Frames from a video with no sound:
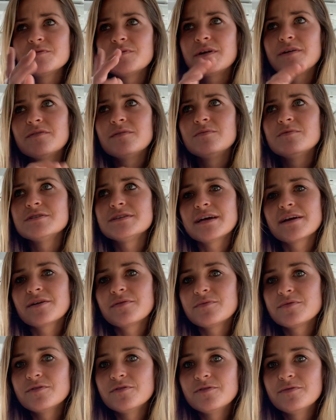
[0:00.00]
One of them was like a
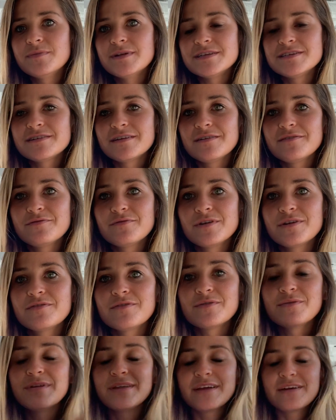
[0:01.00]
room instead of one of
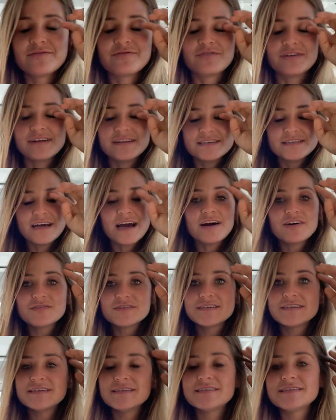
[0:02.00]
our really good friends'
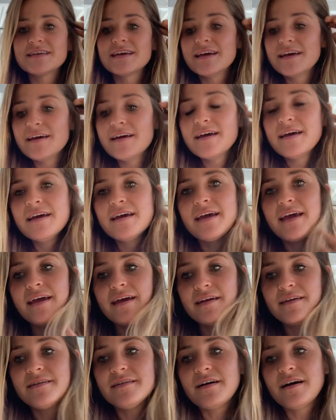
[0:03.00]
houses,
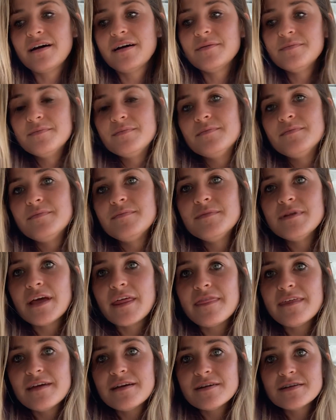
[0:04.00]
and
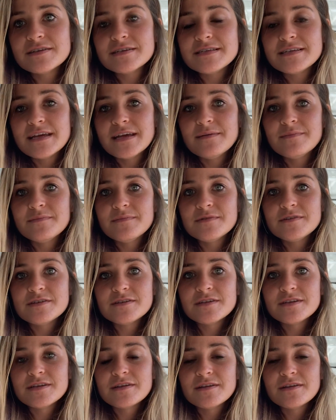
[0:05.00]
nothing seemed